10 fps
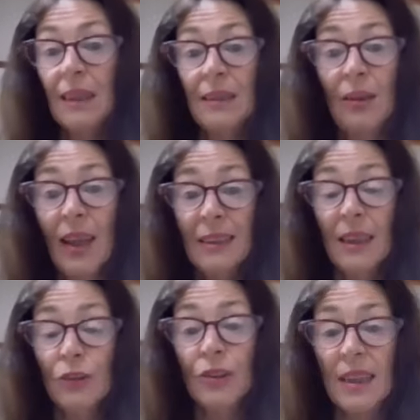So that's
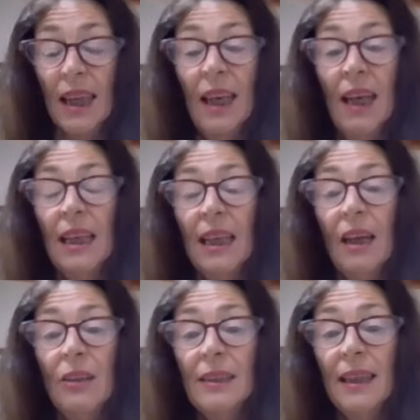interesting. He
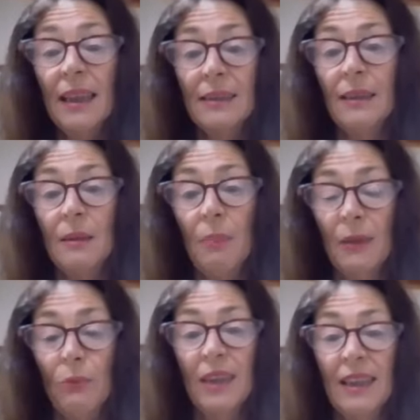goes and gets into
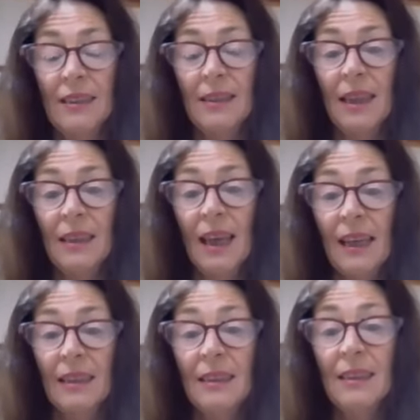bed with these
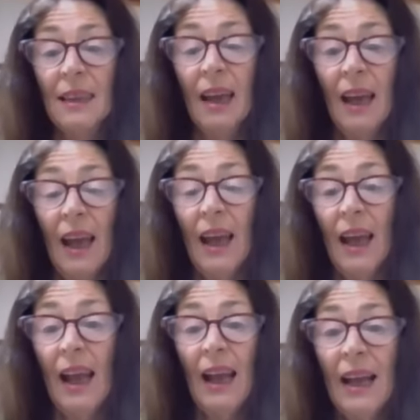dictators
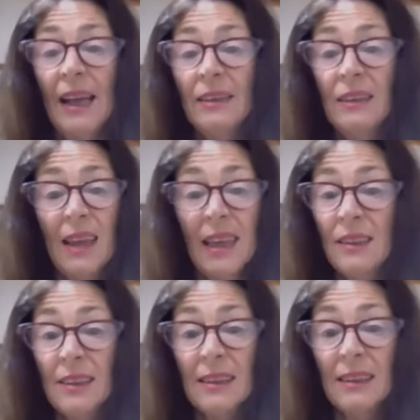and they
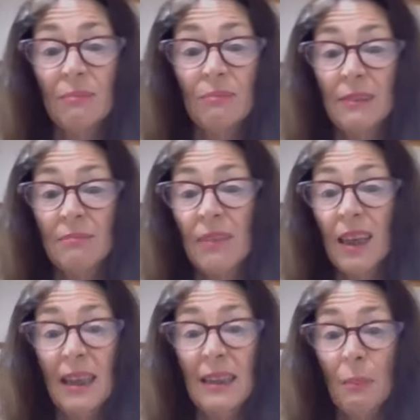just
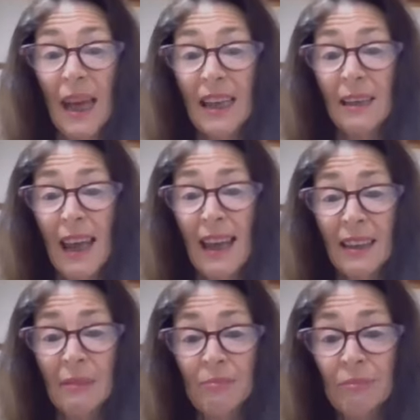think he's a bad lay.
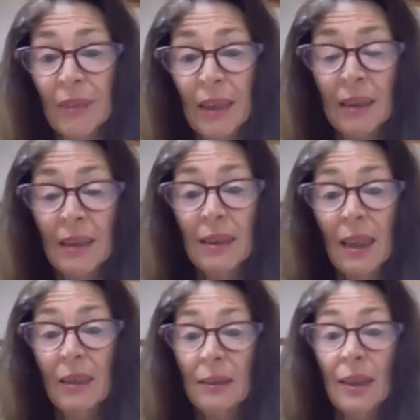
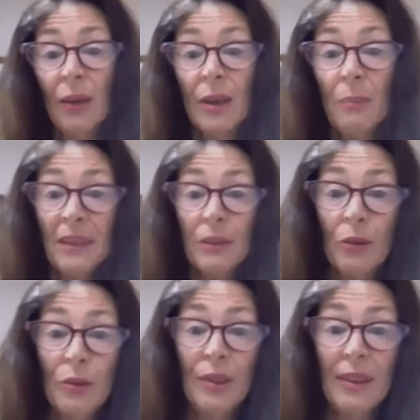So sorry about the
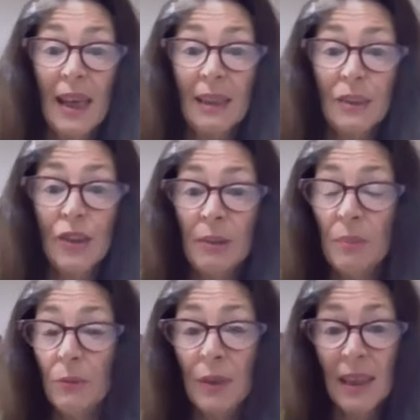crude analogy,
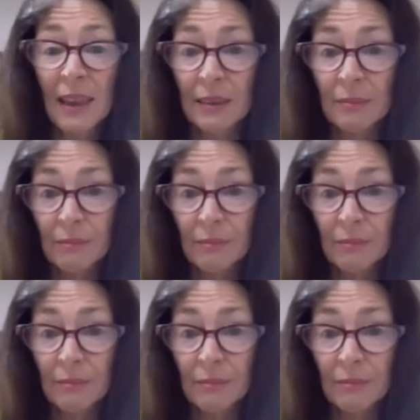but really.